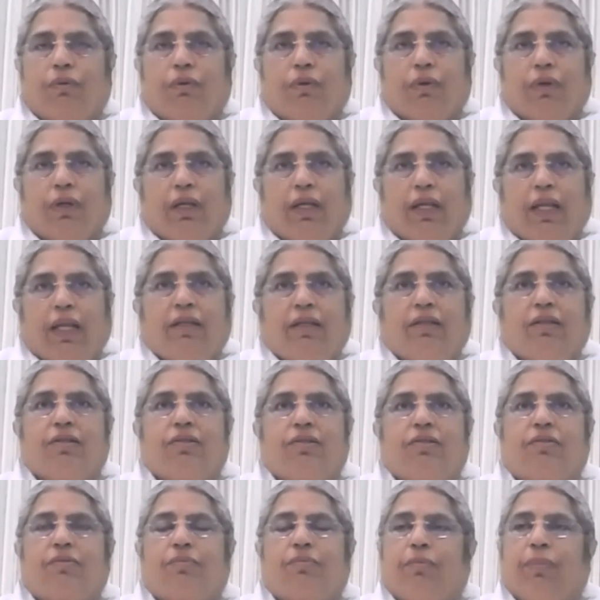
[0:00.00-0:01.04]
Let
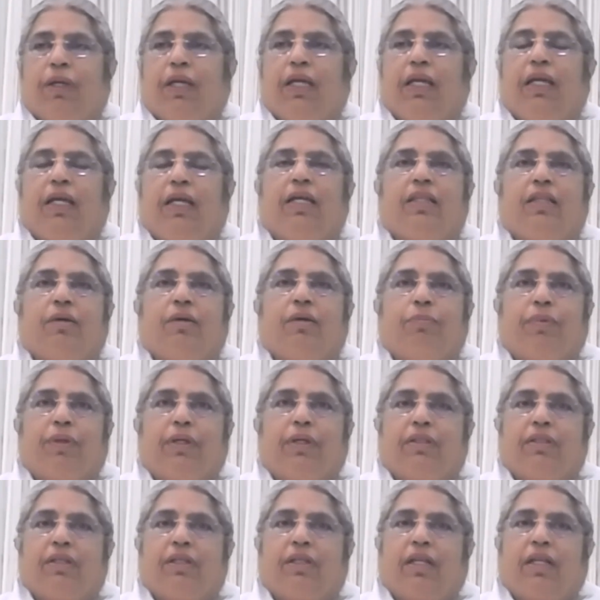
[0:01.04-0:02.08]
us be in the
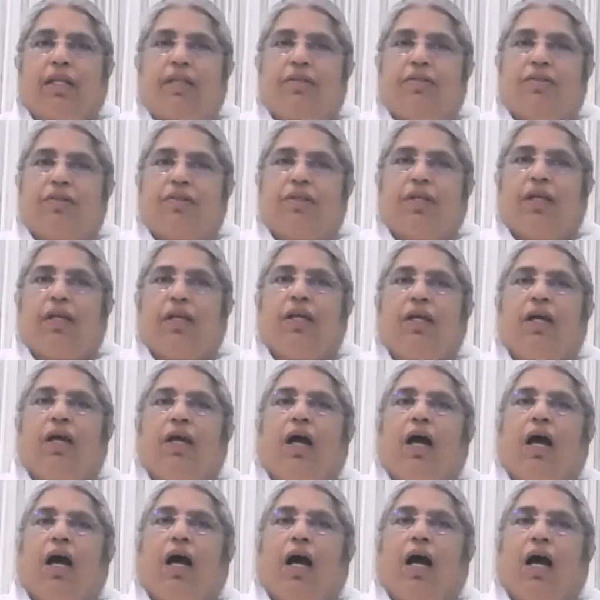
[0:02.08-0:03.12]
present and see,
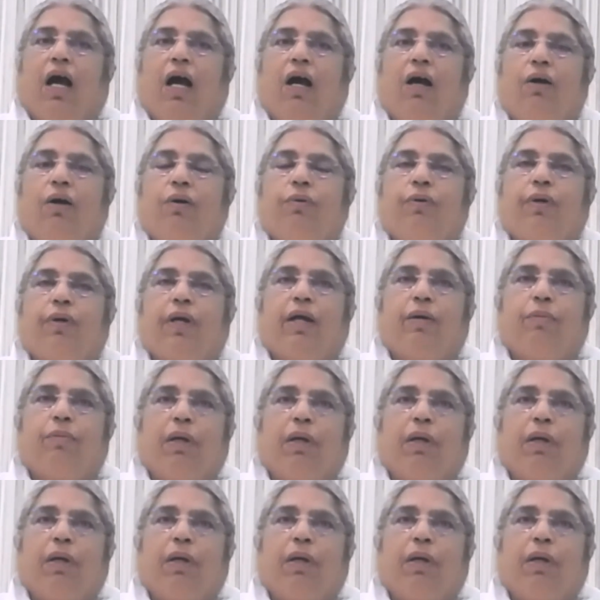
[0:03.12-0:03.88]
how am I